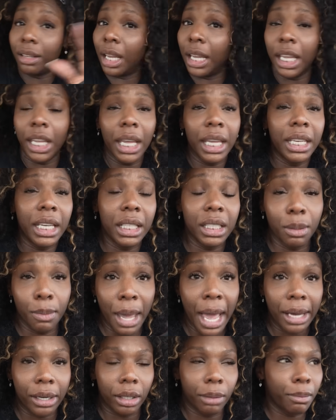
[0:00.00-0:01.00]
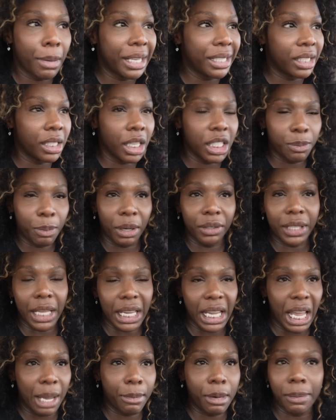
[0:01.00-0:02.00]
It doesn't matter. My son's
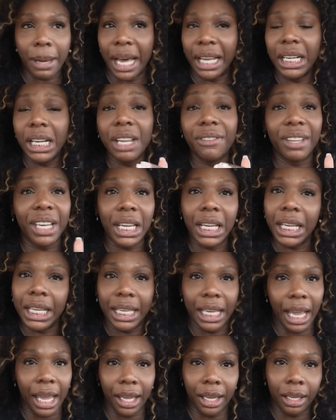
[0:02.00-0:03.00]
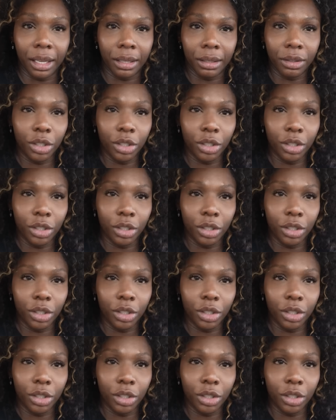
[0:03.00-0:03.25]
birthday came up. I didn't even eat cake.